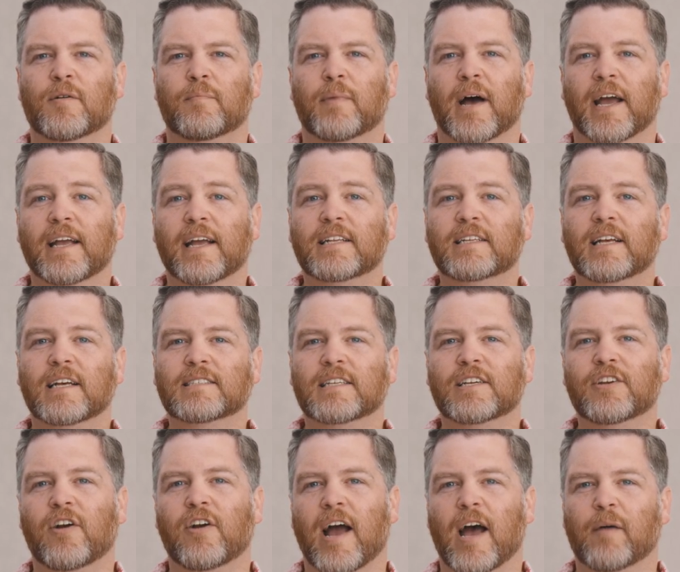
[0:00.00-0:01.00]
By
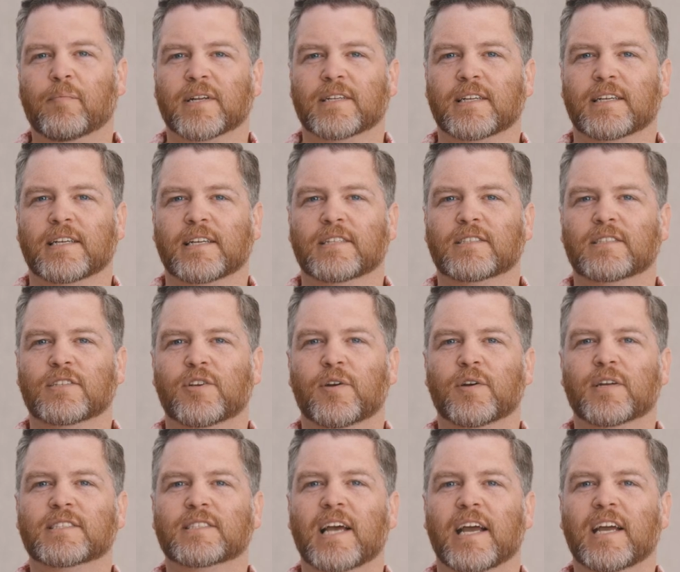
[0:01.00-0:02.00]
indexing your app entities,
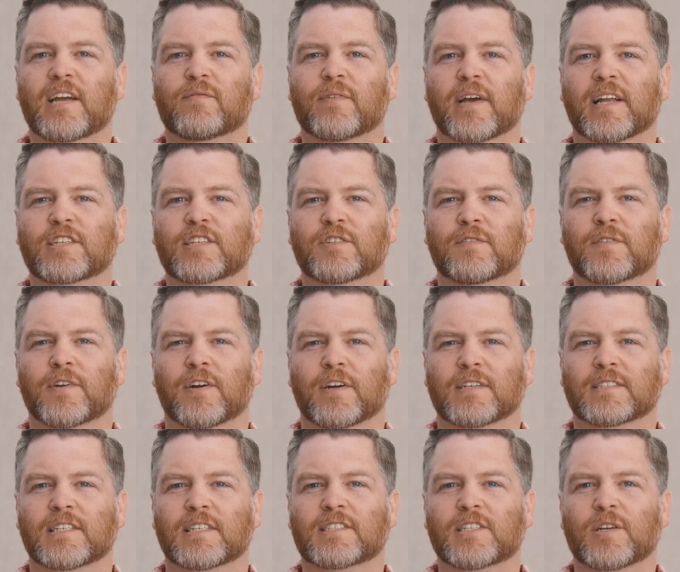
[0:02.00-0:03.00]
you can take advantage of your
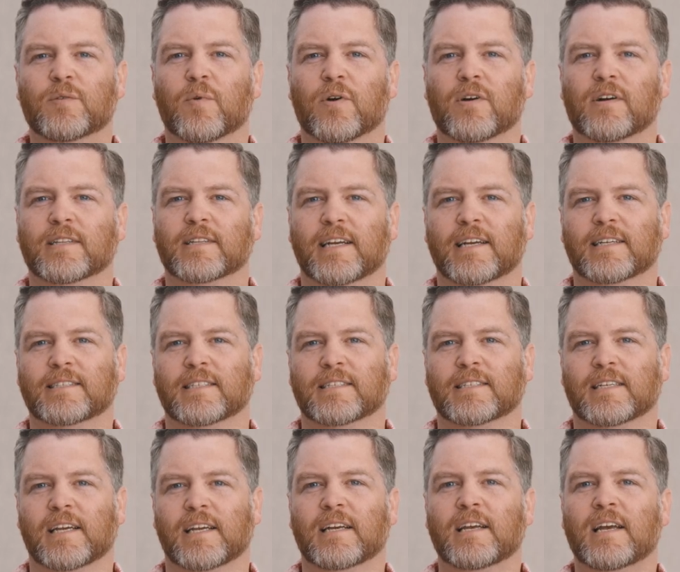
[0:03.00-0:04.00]
existing work on the
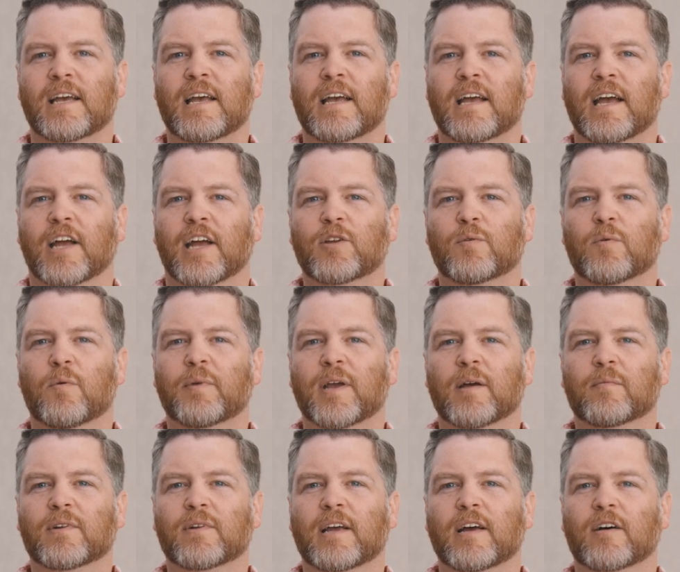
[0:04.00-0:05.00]
entity, and you will be
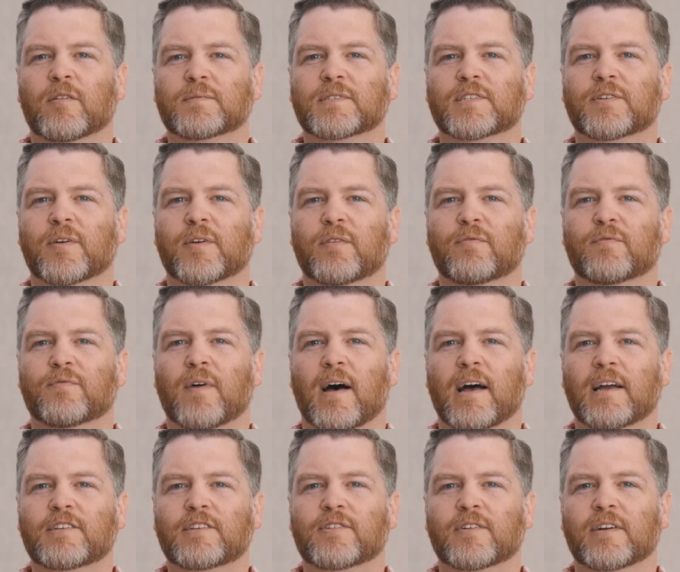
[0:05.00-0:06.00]
able to help Siri
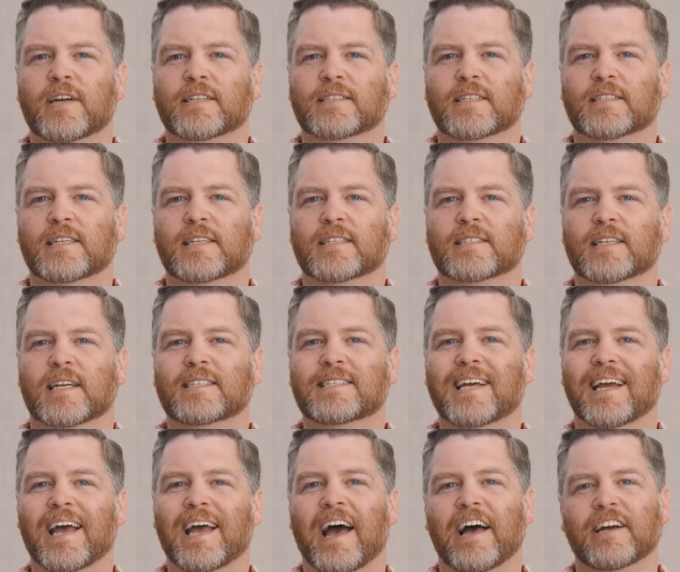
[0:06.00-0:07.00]
find your entities and
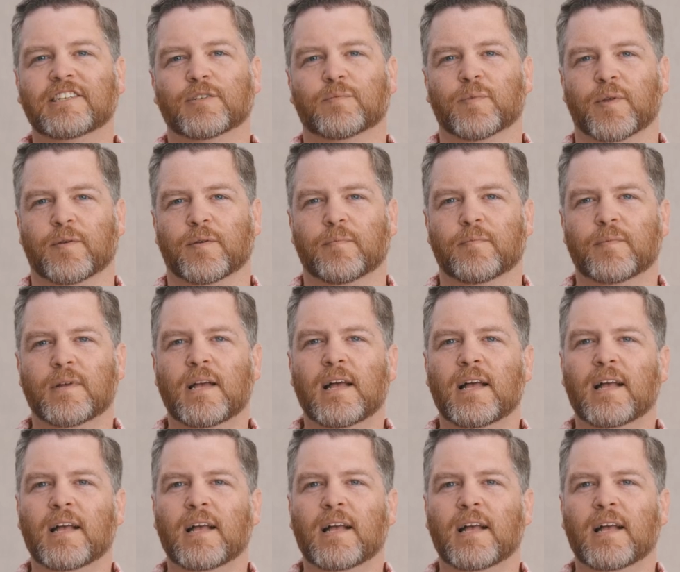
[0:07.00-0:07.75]
take action with them,